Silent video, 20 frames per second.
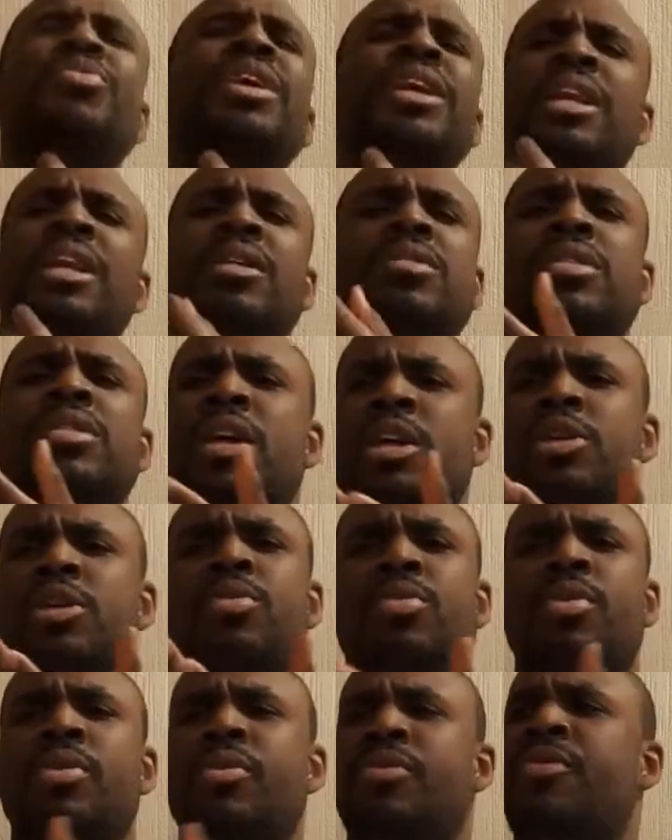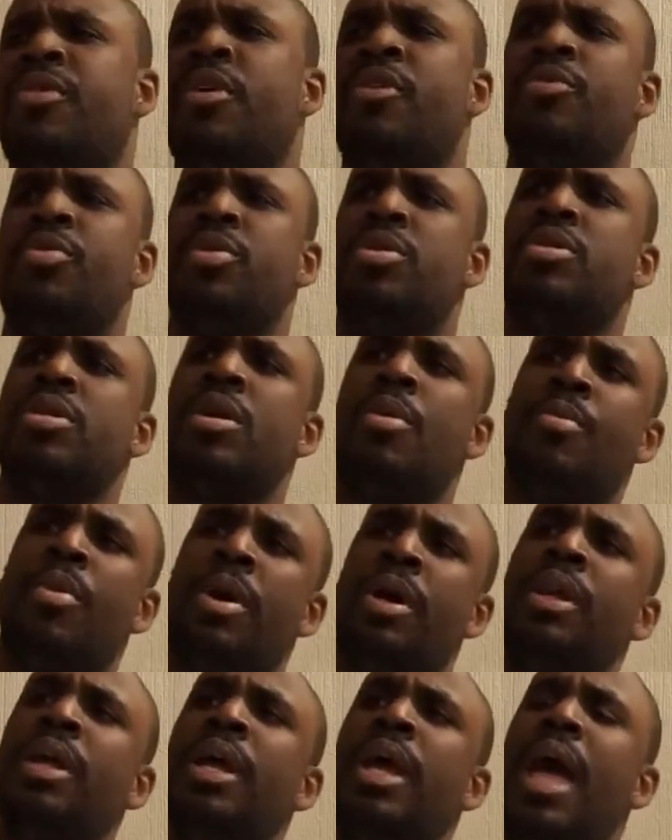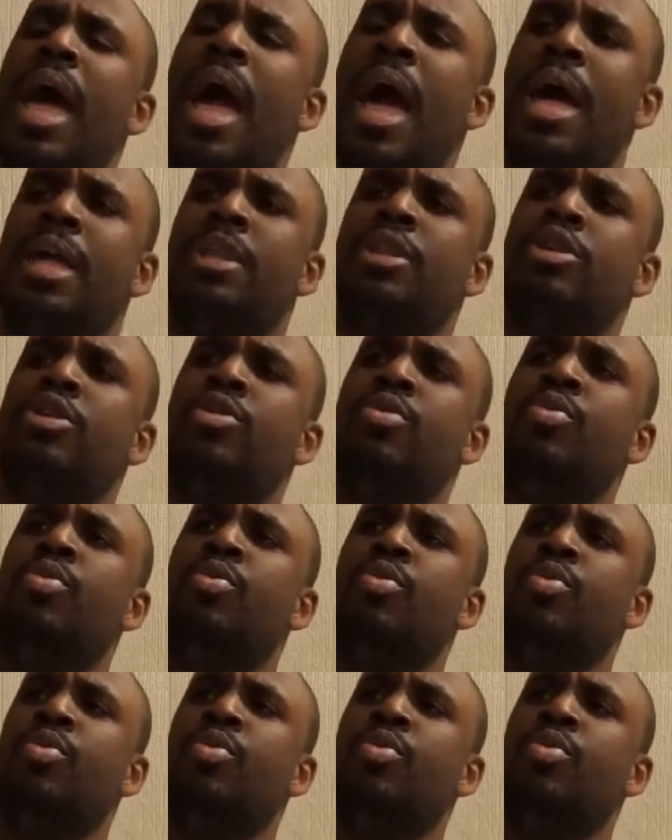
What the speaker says: Let's say you were involved with someone and you